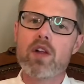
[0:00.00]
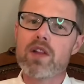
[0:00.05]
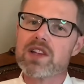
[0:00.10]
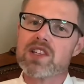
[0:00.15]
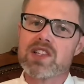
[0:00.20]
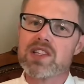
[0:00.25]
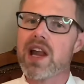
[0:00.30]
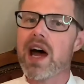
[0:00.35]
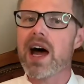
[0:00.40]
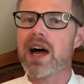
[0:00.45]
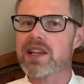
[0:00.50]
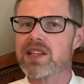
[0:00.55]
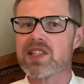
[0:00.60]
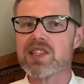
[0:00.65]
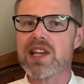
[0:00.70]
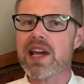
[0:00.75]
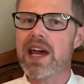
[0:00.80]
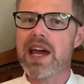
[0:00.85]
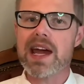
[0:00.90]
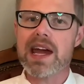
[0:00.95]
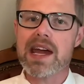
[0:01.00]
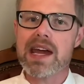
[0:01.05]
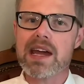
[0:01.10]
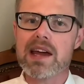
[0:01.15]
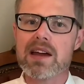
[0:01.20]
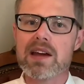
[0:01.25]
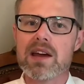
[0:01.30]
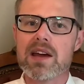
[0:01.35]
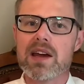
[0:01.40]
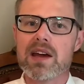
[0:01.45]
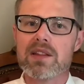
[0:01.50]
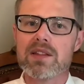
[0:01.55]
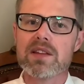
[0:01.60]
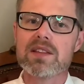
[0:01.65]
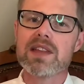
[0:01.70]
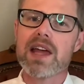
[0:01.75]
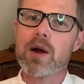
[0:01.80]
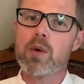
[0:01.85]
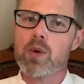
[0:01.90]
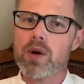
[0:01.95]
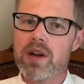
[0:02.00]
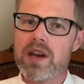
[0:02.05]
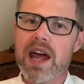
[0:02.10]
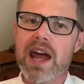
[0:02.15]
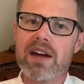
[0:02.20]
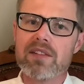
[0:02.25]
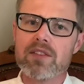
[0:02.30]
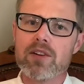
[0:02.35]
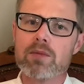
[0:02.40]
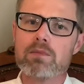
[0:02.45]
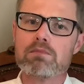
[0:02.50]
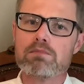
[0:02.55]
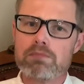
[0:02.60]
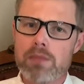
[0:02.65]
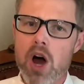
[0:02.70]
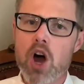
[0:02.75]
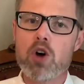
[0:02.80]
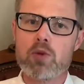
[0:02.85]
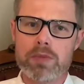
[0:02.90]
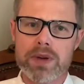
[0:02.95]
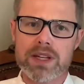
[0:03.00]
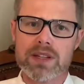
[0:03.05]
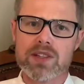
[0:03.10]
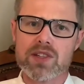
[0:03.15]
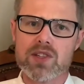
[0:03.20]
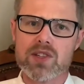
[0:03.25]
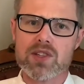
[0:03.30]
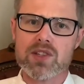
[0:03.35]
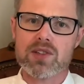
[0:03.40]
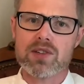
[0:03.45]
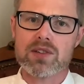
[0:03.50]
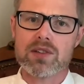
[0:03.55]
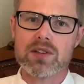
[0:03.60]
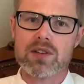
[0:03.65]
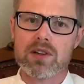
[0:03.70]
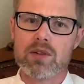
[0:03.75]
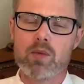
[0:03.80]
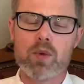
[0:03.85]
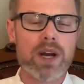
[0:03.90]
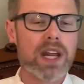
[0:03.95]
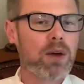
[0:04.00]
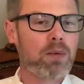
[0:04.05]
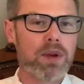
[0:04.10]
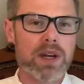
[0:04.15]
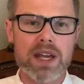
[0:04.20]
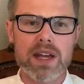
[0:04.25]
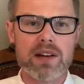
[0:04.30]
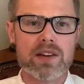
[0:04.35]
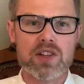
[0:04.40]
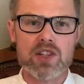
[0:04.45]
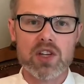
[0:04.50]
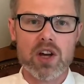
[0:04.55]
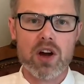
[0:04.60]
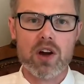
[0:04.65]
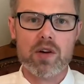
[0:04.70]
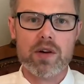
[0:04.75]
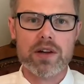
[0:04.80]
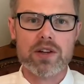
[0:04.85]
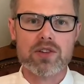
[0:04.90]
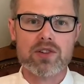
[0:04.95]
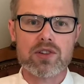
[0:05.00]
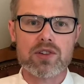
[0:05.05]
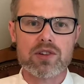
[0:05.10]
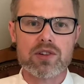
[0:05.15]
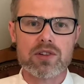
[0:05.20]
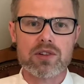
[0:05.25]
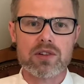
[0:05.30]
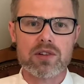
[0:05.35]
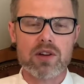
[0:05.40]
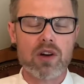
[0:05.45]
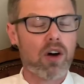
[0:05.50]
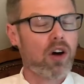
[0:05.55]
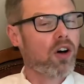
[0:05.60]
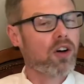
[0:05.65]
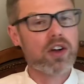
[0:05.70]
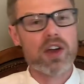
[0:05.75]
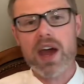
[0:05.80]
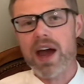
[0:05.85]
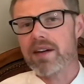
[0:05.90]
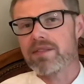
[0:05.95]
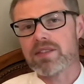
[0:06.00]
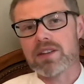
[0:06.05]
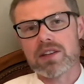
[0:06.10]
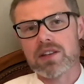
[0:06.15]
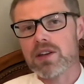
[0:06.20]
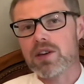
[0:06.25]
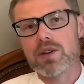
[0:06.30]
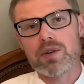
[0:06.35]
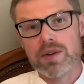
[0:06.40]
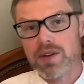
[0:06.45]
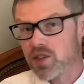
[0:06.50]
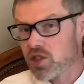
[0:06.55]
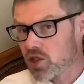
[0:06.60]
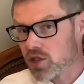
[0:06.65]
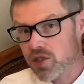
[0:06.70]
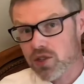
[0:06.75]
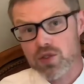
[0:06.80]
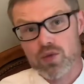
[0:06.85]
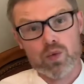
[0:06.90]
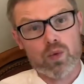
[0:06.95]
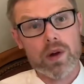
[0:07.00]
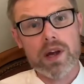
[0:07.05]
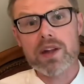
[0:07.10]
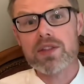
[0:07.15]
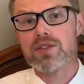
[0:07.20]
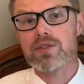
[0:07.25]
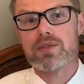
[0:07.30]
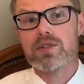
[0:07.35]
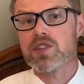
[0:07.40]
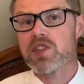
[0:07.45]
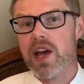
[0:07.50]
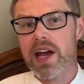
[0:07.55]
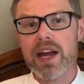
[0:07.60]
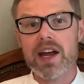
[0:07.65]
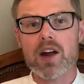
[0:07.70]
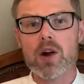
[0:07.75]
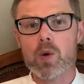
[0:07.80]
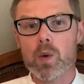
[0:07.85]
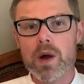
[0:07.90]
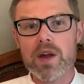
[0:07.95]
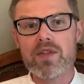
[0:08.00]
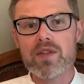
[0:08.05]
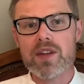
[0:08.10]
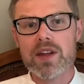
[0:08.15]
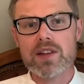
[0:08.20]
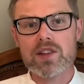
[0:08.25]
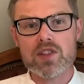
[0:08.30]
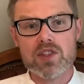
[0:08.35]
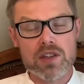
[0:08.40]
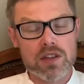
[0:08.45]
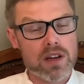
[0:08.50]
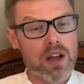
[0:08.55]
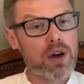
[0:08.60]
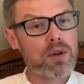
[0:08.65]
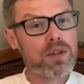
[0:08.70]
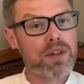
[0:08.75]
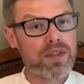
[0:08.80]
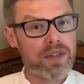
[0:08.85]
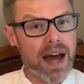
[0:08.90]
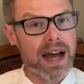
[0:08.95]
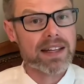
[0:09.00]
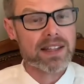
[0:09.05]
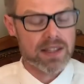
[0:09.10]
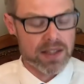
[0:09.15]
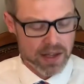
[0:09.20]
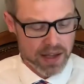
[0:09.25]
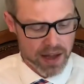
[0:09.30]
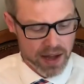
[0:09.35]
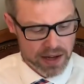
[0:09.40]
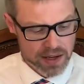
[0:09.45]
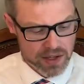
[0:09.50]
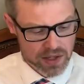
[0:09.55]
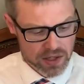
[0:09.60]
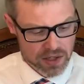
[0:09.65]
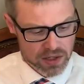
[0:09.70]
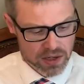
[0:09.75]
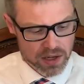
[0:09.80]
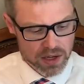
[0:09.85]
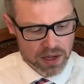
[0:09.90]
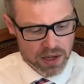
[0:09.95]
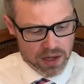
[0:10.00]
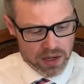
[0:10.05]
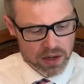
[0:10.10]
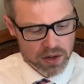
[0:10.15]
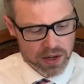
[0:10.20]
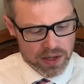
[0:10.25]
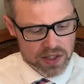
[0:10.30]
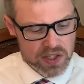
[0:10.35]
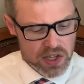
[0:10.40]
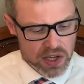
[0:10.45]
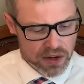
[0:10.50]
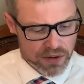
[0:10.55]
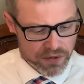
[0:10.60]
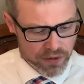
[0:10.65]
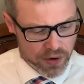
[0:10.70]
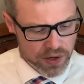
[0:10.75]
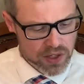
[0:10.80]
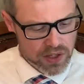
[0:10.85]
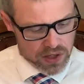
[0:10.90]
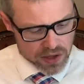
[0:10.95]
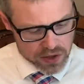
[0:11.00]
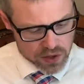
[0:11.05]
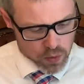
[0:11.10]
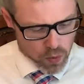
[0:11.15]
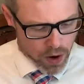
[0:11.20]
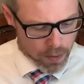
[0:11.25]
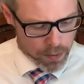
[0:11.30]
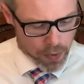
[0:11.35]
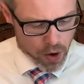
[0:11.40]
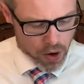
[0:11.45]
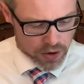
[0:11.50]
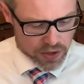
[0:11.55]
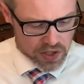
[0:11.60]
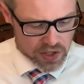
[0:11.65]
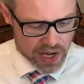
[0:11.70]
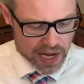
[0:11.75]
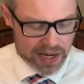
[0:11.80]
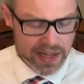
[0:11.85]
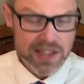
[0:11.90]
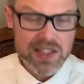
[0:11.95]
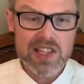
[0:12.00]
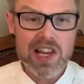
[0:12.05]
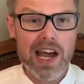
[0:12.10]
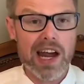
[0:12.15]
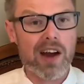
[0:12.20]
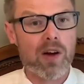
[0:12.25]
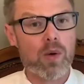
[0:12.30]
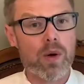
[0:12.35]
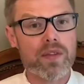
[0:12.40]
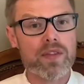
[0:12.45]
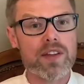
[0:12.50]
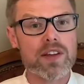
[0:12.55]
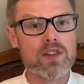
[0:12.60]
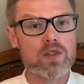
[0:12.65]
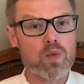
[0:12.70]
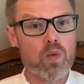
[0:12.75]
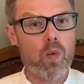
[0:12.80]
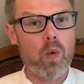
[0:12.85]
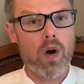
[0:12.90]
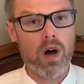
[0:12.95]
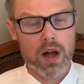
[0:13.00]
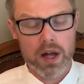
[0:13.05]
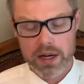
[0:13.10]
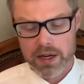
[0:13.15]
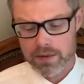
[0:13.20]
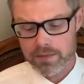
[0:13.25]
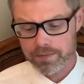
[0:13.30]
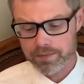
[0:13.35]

is not saying that there were never moments when he would get discouraged all you have to do is just read through 2 Corinthians to know that that's the case. You consider, for instance, what Paul said in 2 Corinthians 1